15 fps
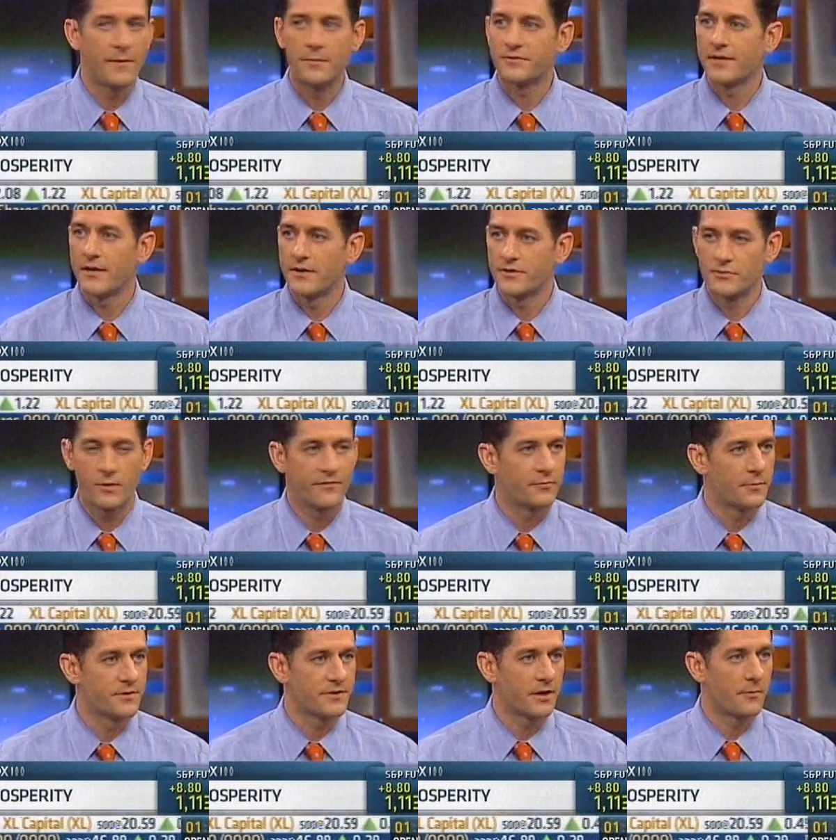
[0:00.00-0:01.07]
people 10 years away
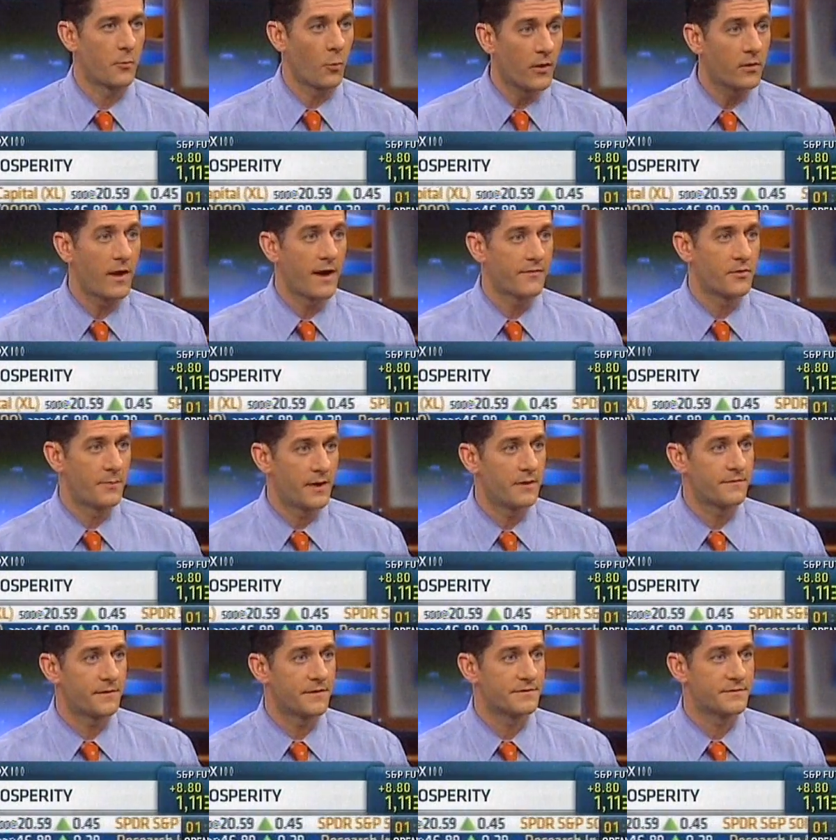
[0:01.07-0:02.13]
from retirement, will have the
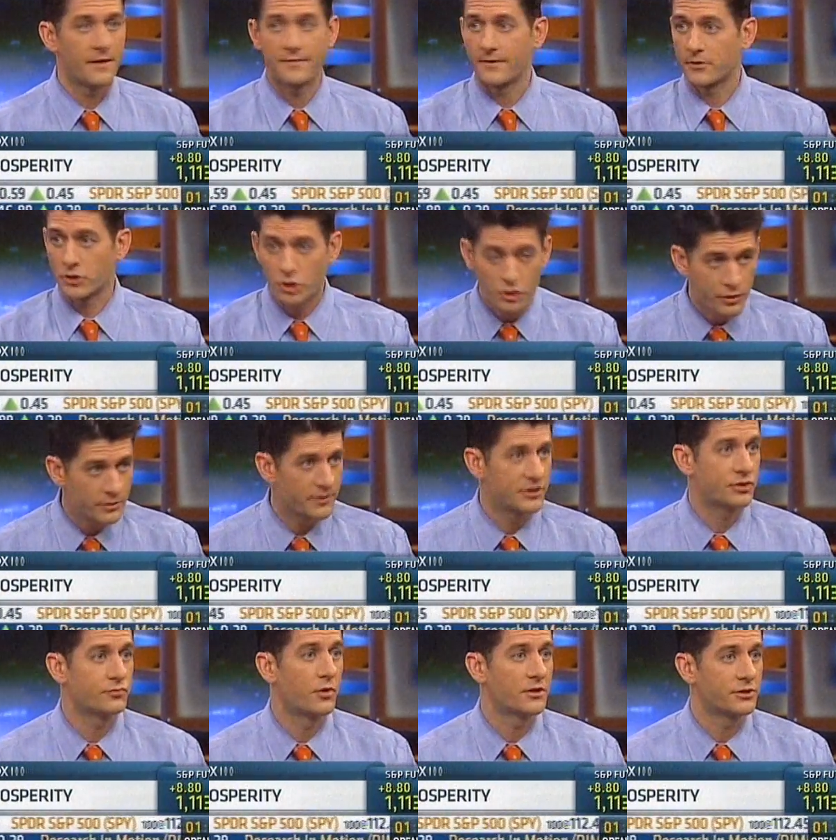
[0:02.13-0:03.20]
benefits that they're currently
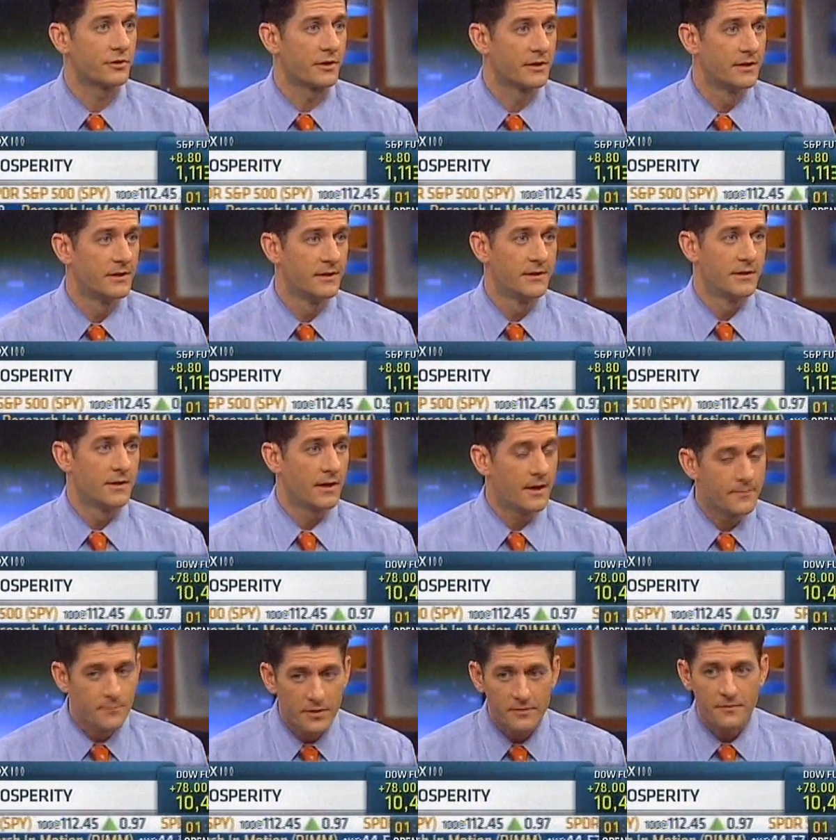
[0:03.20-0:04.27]
structured.
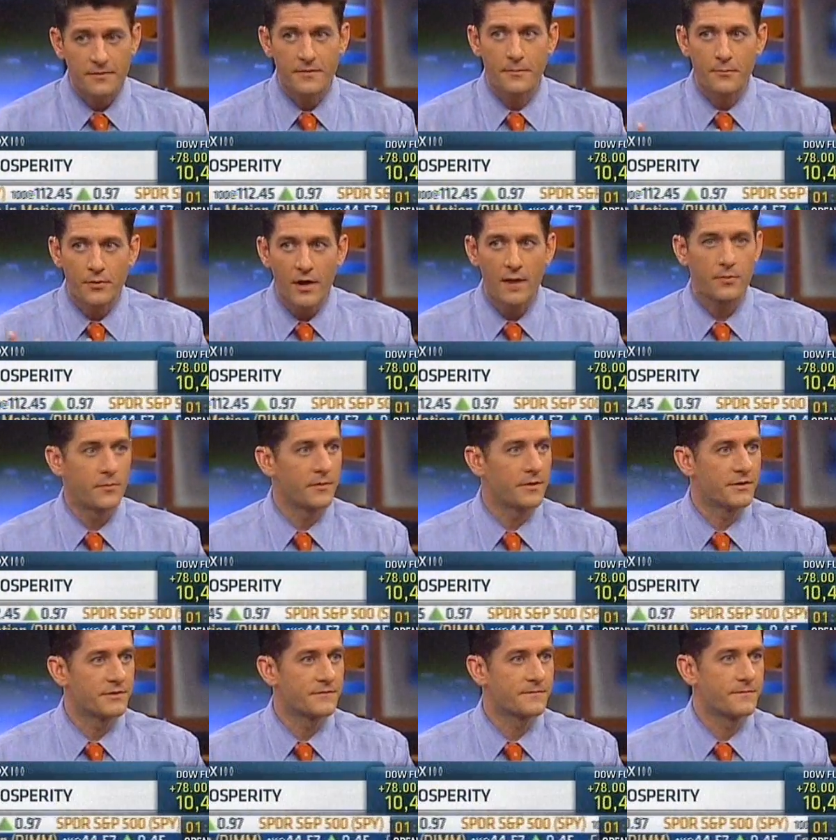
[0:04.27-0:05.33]
But the problem
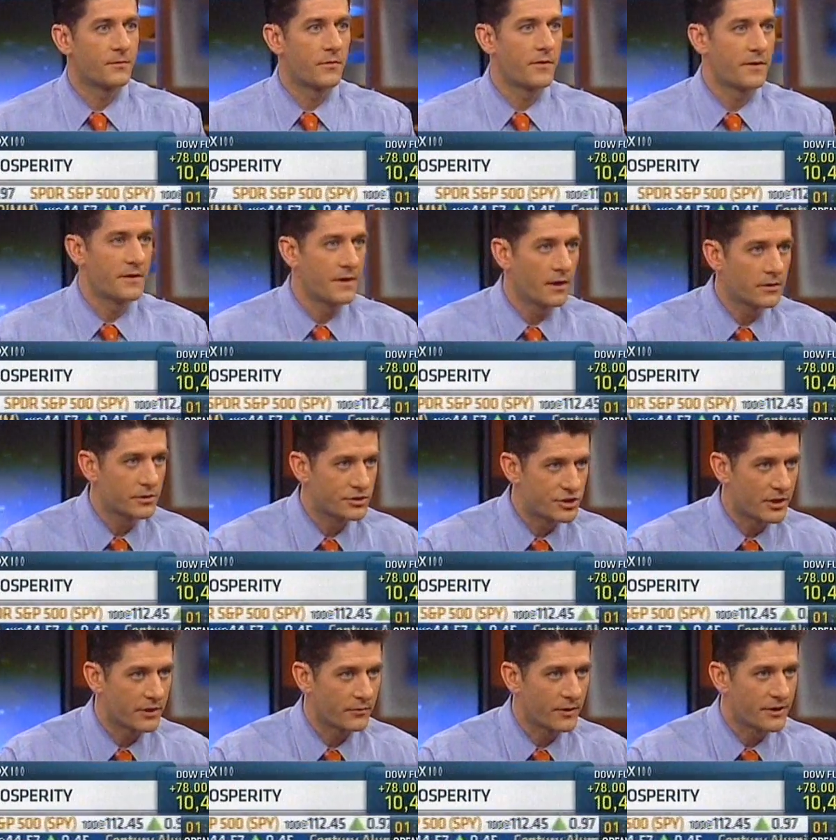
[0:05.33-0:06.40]
is, for the younger
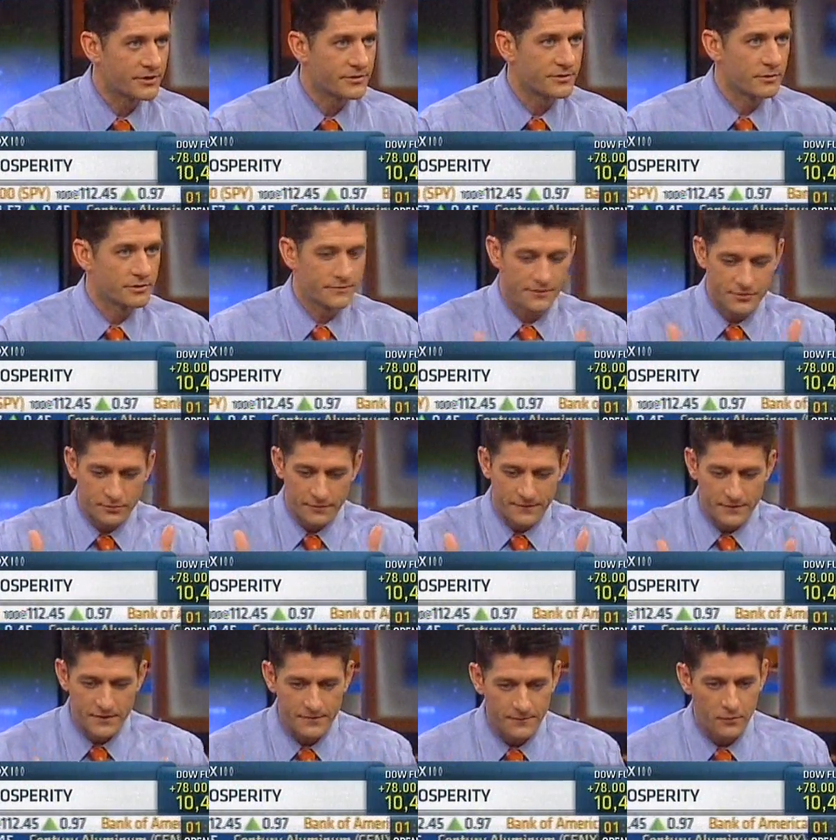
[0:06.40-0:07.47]
generations, those of us who are
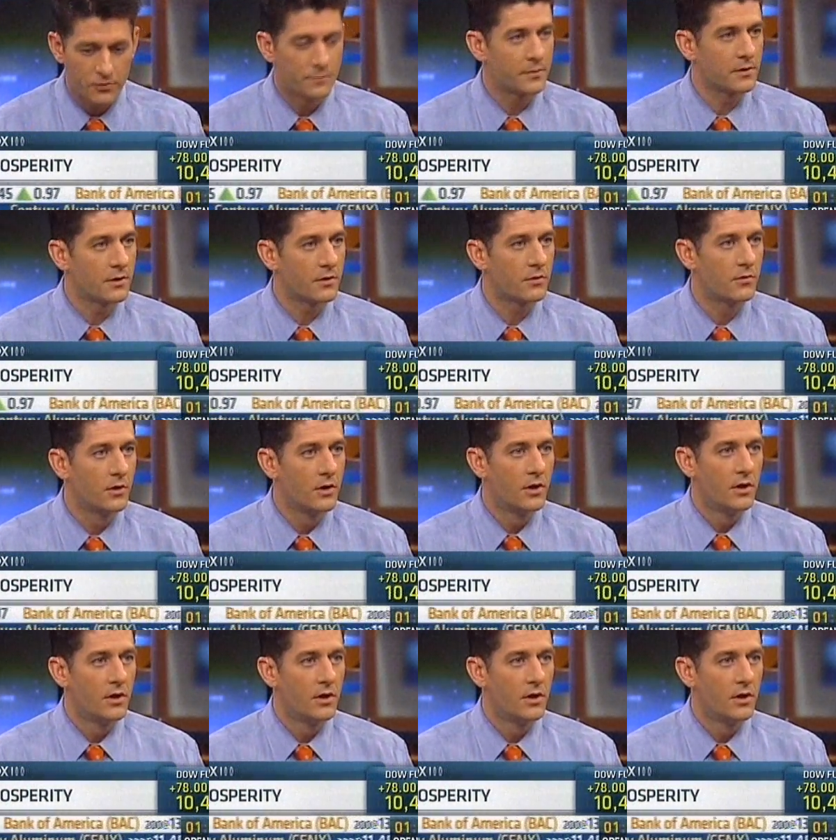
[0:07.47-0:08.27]
54 and below,